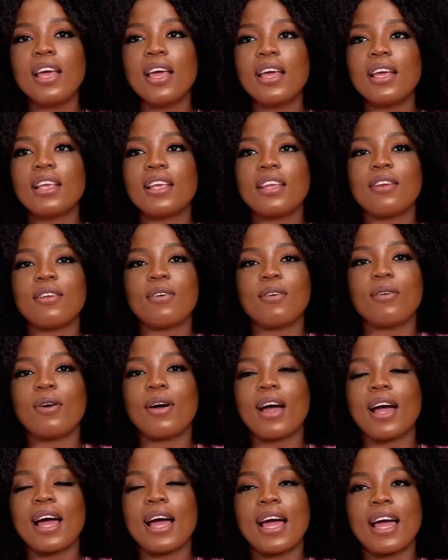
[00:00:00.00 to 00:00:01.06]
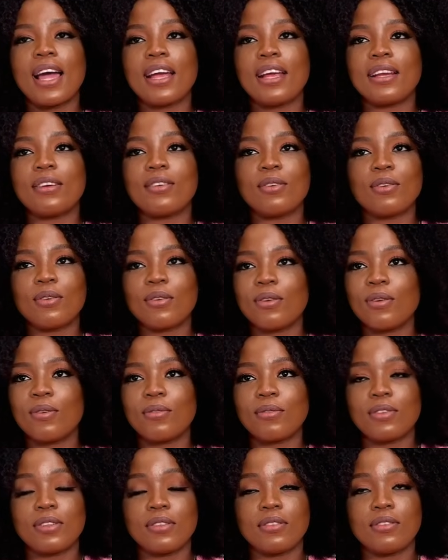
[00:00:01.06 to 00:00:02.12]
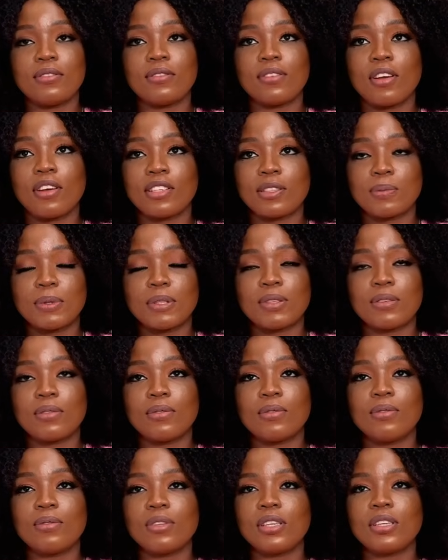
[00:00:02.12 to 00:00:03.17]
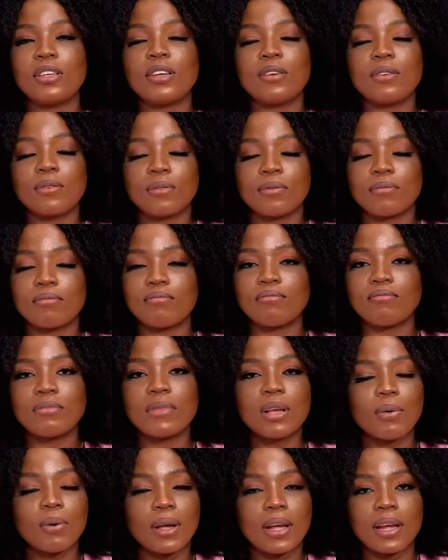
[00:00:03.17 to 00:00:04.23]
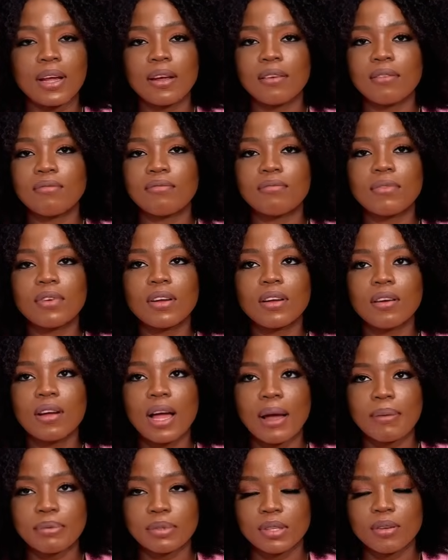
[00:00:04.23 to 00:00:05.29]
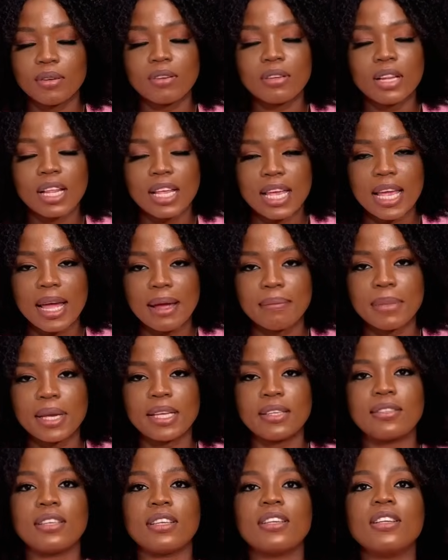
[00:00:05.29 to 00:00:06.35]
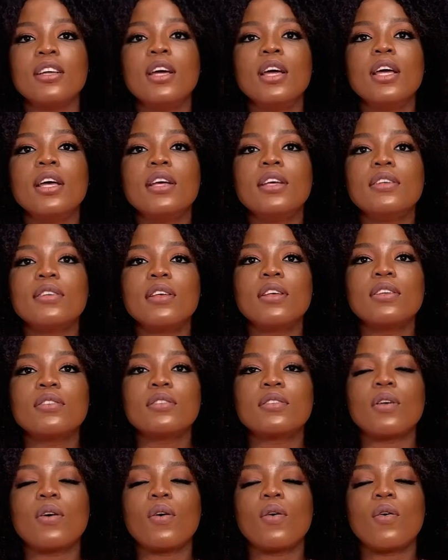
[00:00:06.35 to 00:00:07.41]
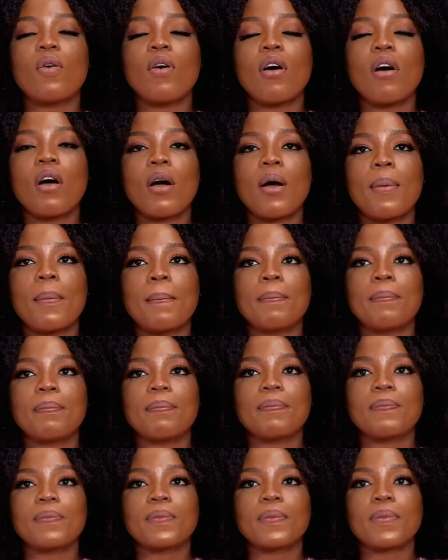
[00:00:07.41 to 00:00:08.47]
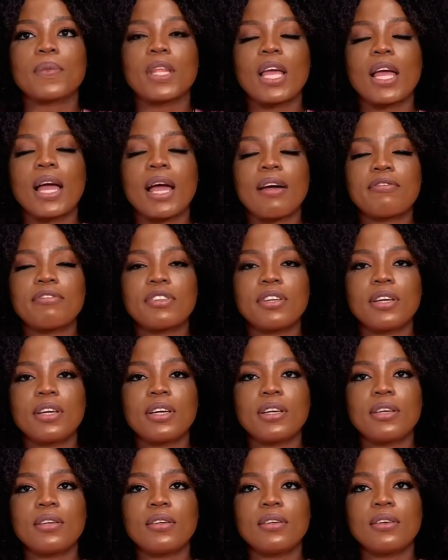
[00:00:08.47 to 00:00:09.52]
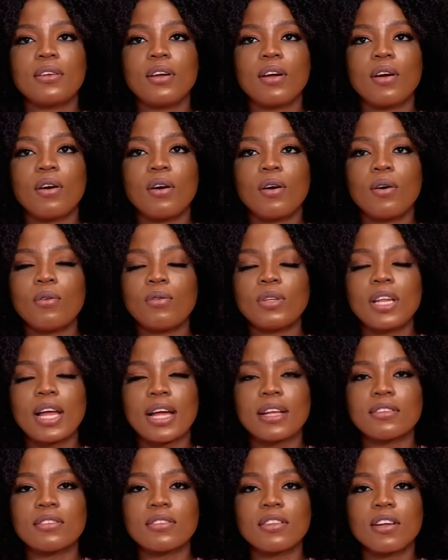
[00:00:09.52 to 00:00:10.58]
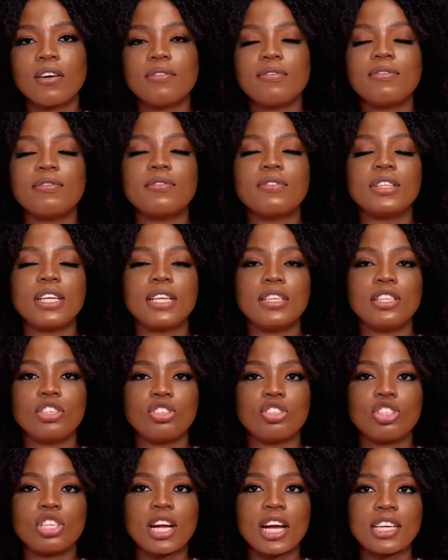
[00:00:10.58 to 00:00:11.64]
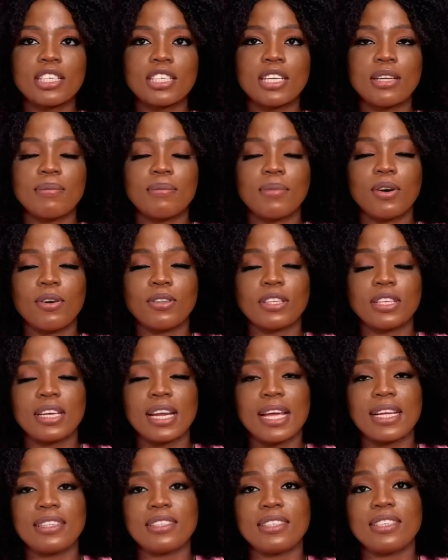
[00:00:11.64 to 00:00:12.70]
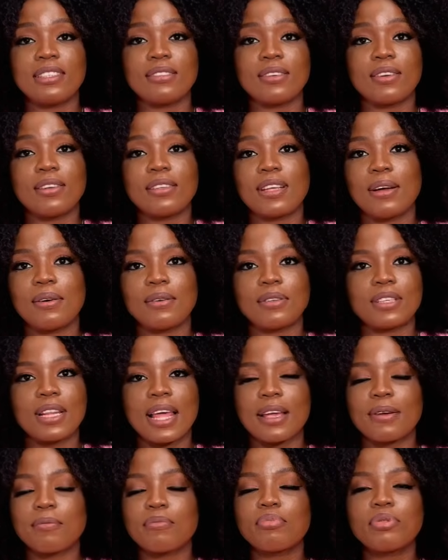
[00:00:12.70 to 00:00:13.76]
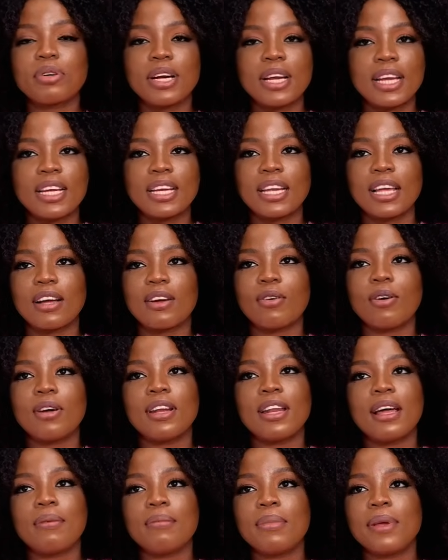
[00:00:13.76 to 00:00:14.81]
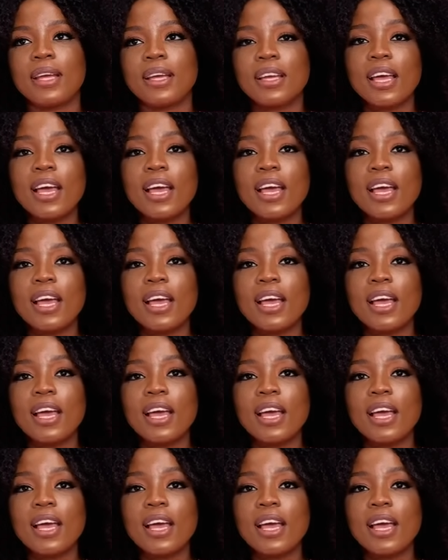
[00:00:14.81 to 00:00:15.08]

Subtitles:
You know, I don't know this hospital, you know, they were absolutely amazing. So after all that stuff, they discharged him on the 19th because I was like praying that God, I beg,